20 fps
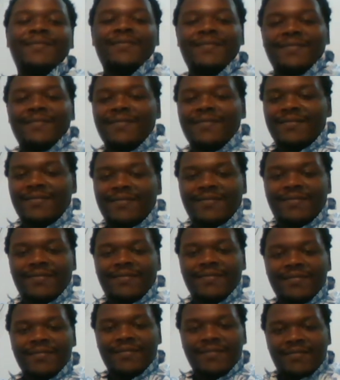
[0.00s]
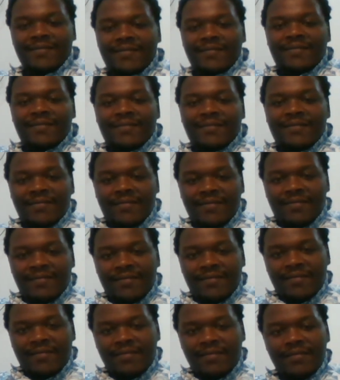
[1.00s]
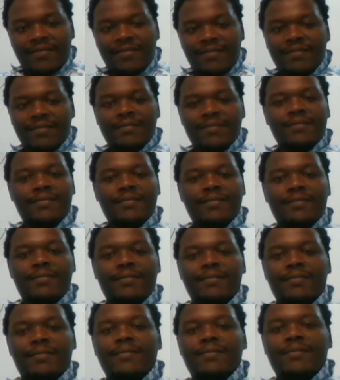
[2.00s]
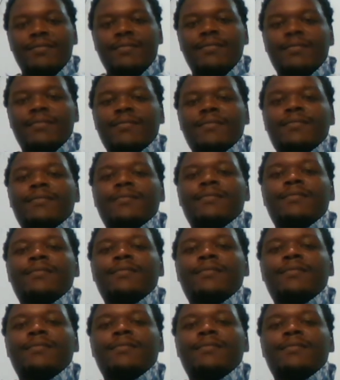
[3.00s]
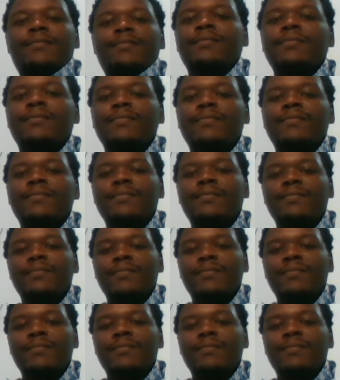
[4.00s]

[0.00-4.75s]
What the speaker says: The person shown says nothing.